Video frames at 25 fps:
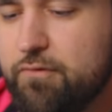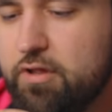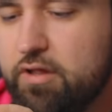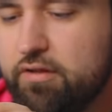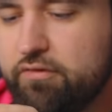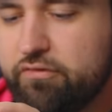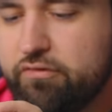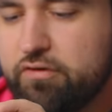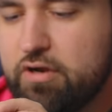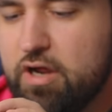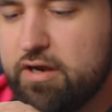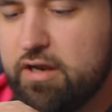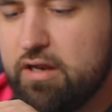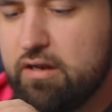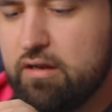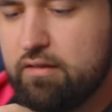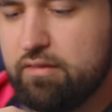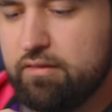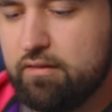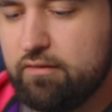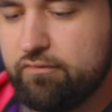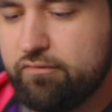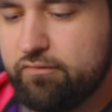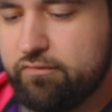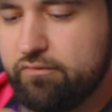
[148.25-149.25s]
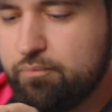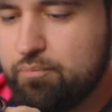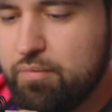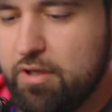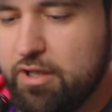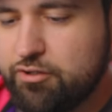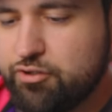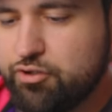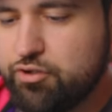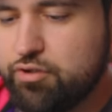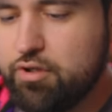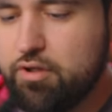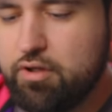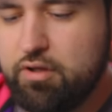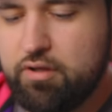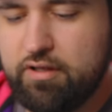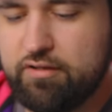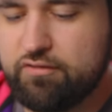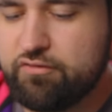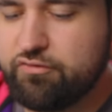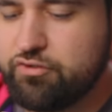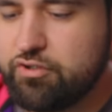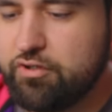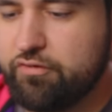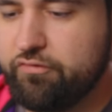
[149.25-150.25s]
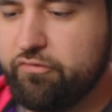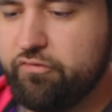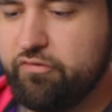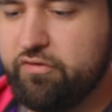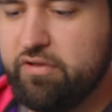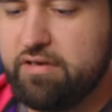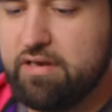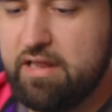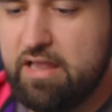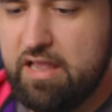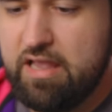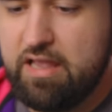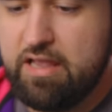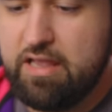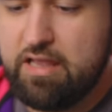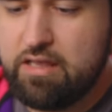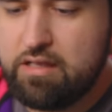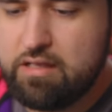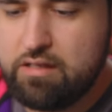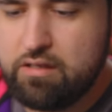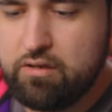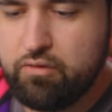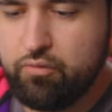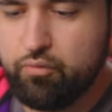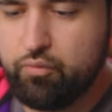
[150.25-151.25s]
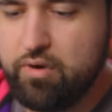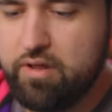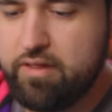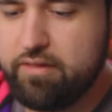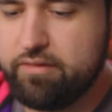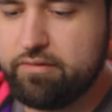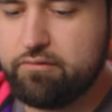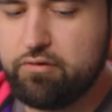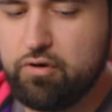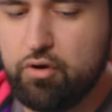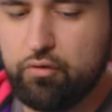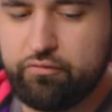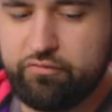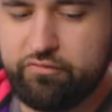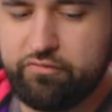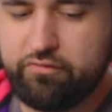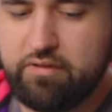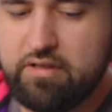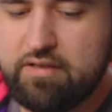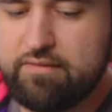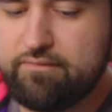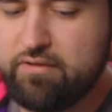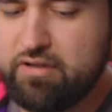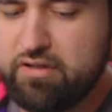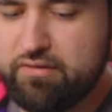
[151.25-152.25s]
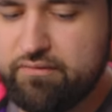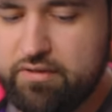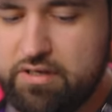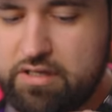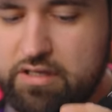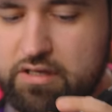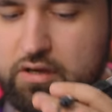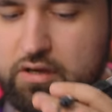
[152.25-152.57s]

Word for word: It's not anything special, it's just seed A with no sleeving of any